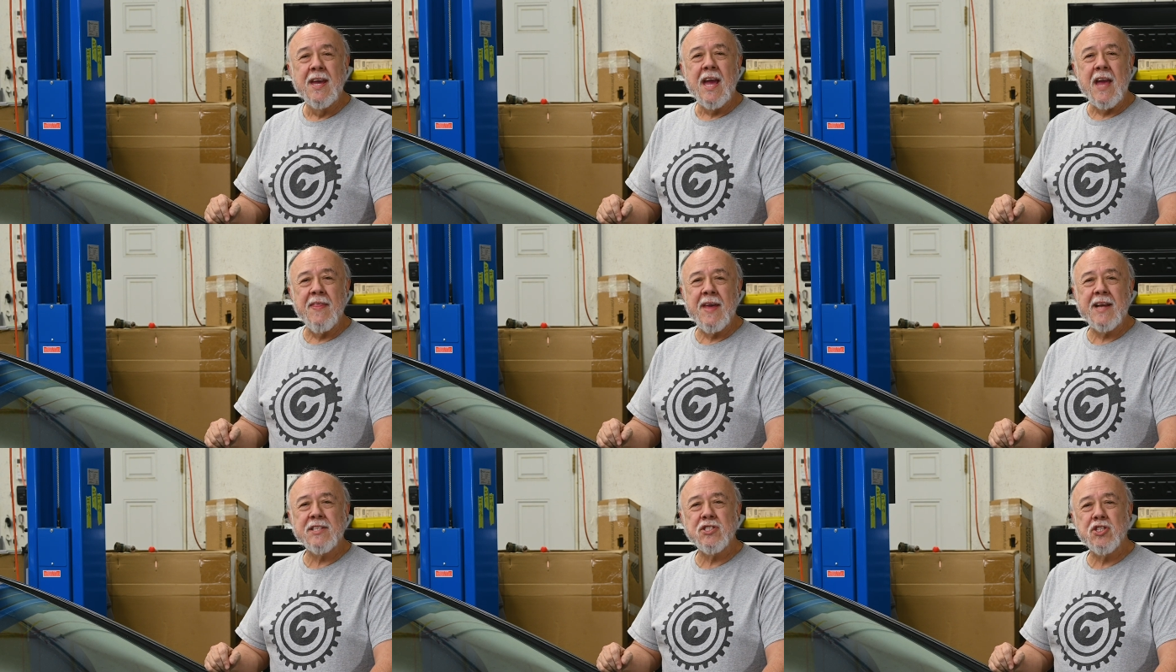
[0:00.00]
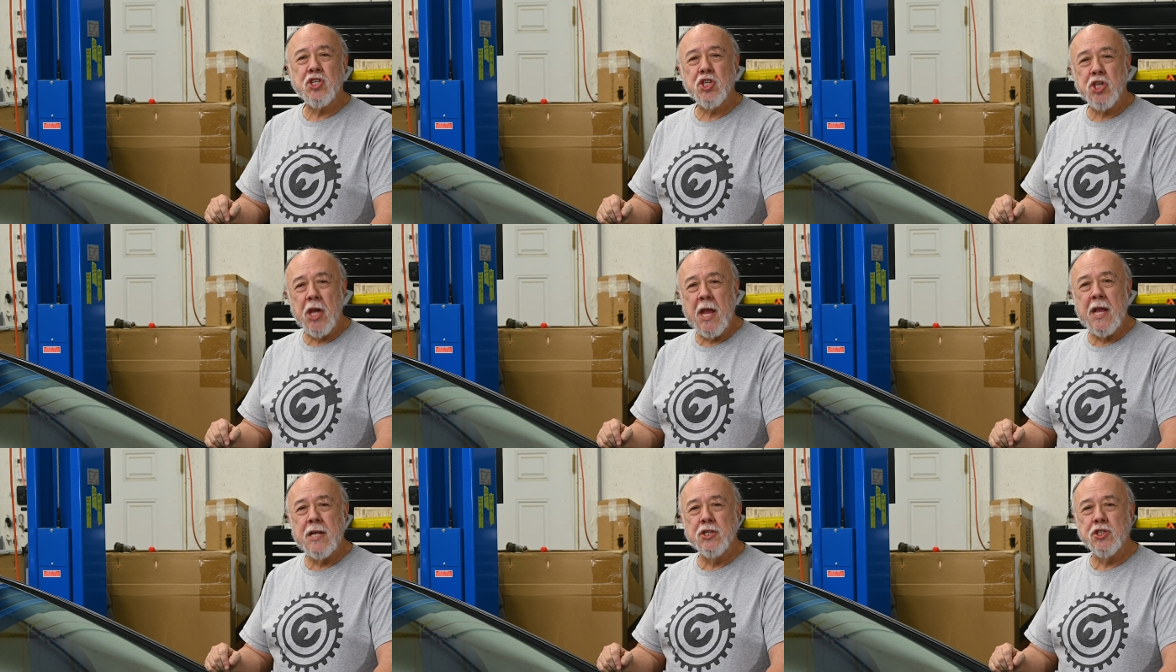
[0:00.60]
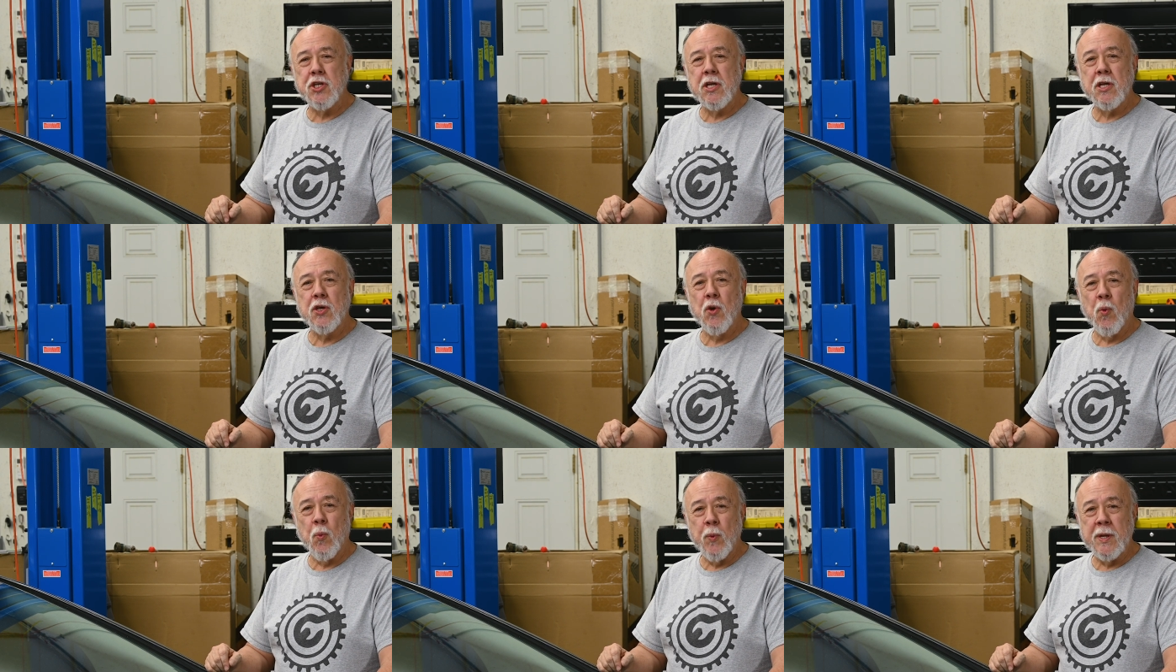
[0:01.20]
And that's changing
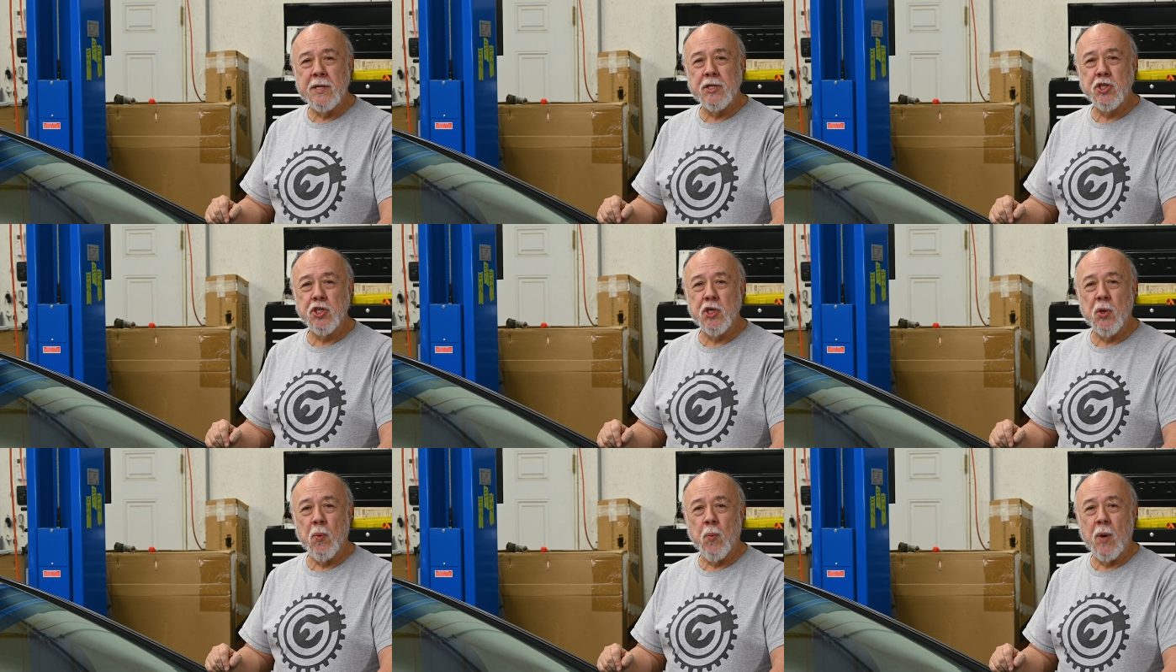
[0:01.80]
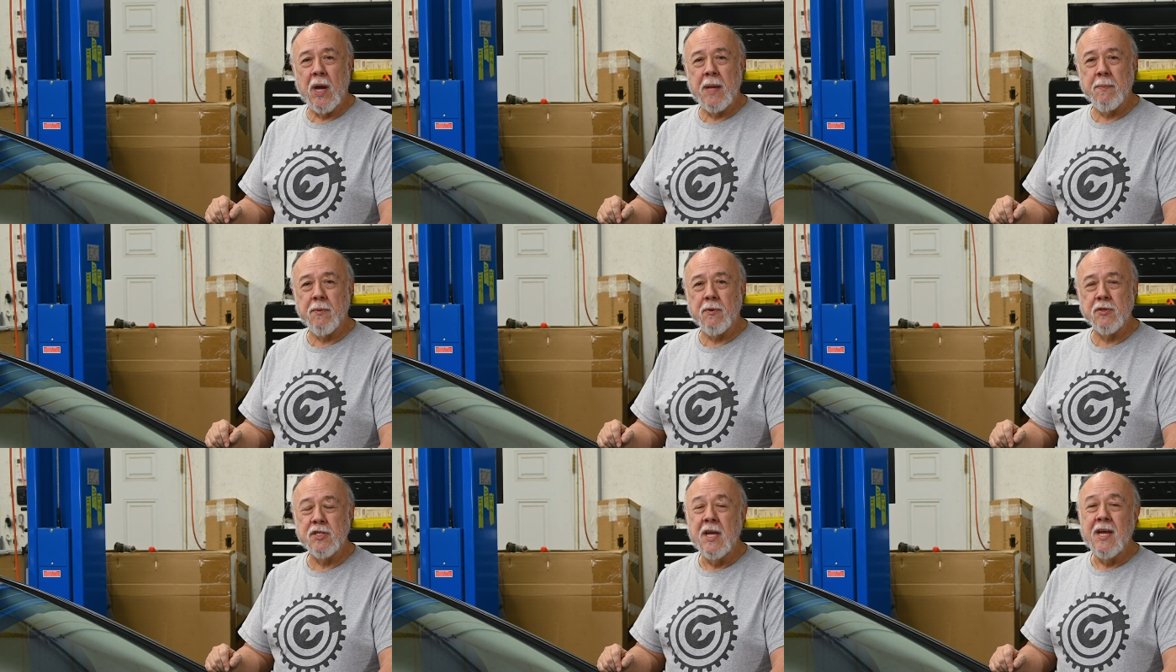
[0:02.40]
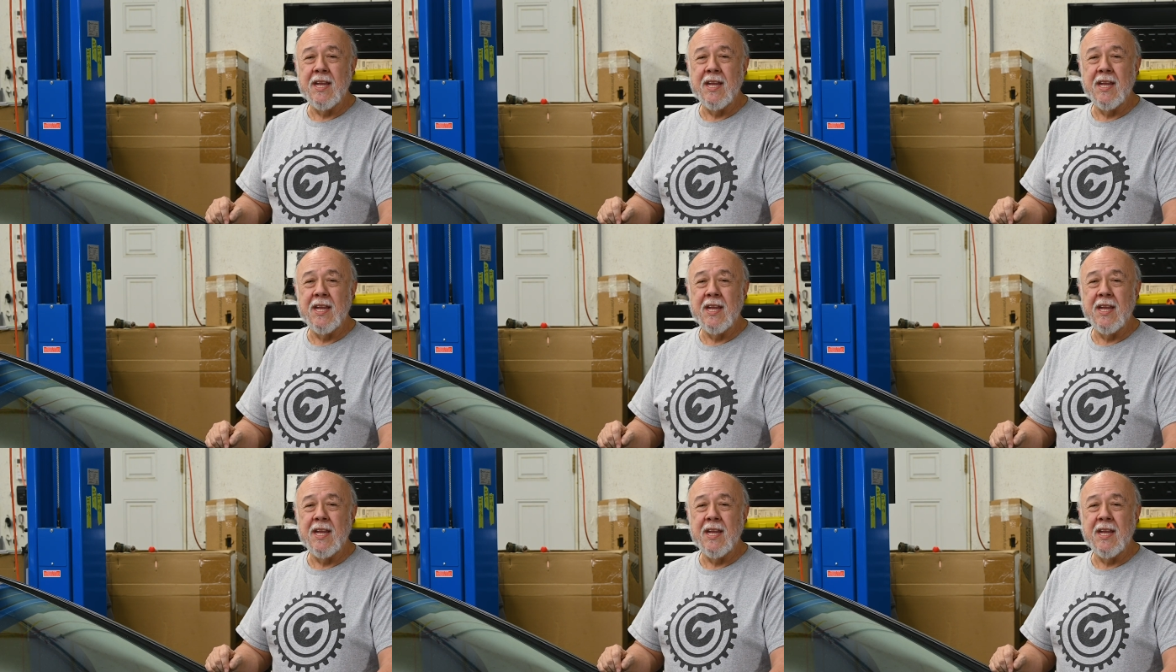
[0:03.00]
your windshield wipers.